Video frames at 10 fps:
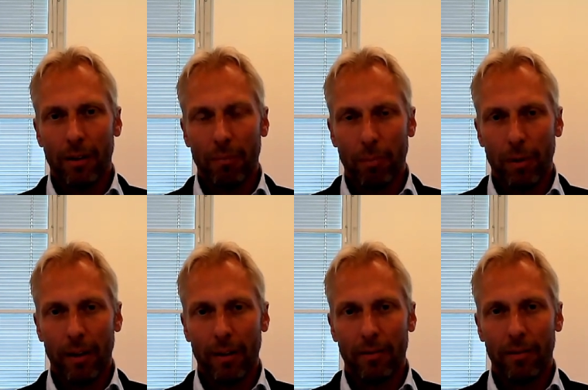in
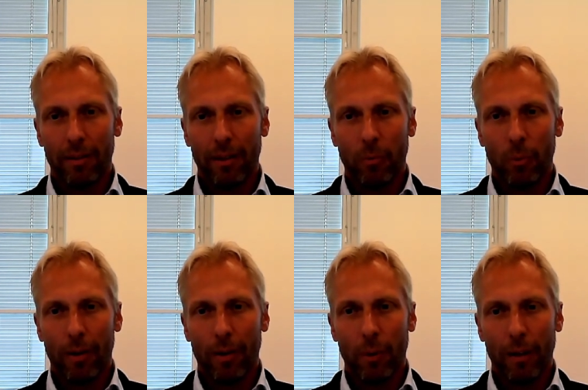place that
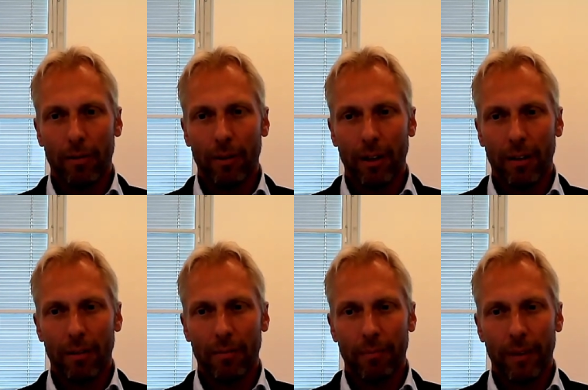work well together.